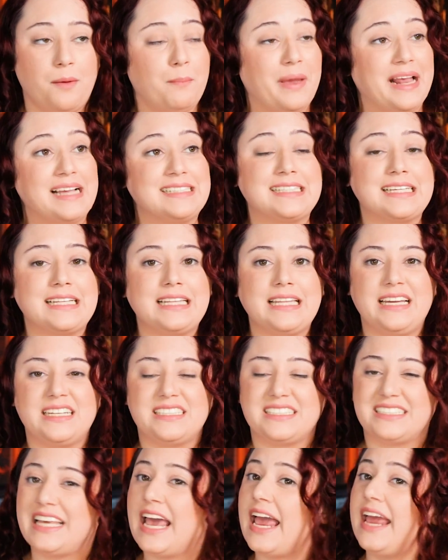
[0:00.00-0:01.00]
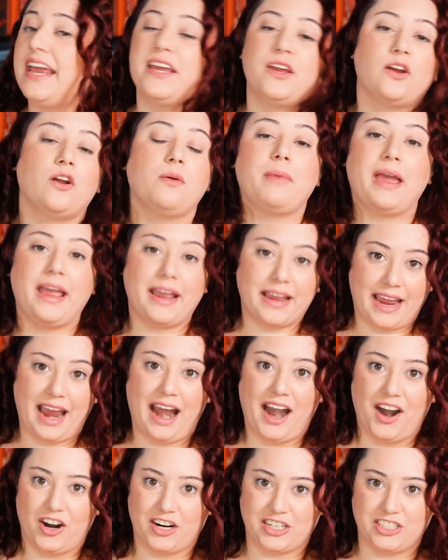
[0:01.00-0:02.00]
Basically, take your main
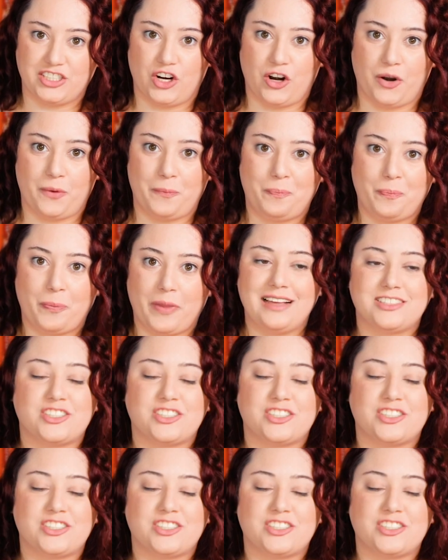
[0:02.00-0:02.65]
character,